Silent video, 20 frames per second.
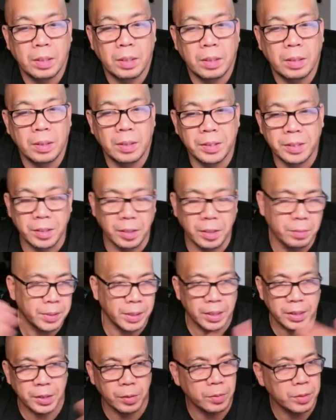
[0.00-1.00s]
You see what I'm
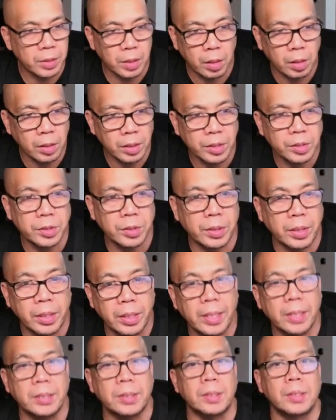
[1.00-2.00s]
saying? So it's all
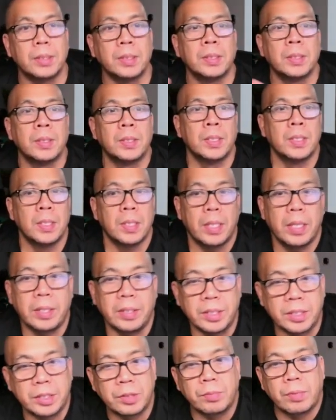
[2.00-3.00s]
interconnected. And
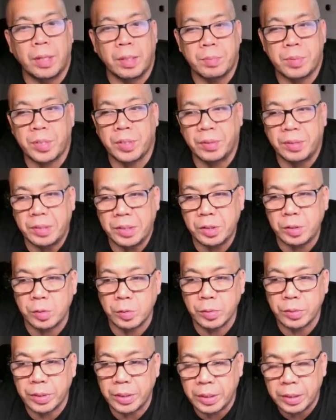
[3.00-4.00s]
this is why I'm sharing the
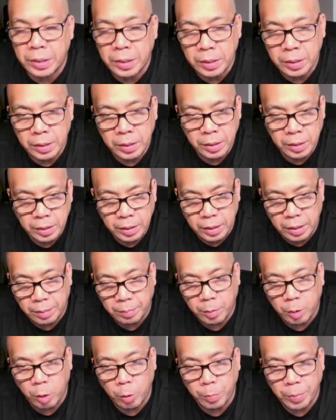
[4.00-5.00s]
story.
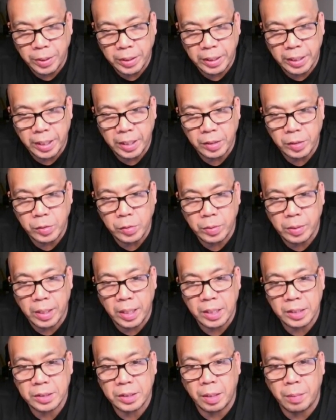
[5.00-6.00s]
I'm hoping that you
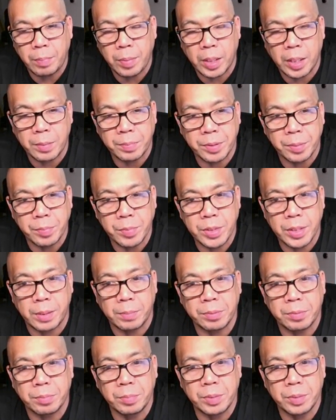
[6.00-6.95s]
guys can pick up some gems from the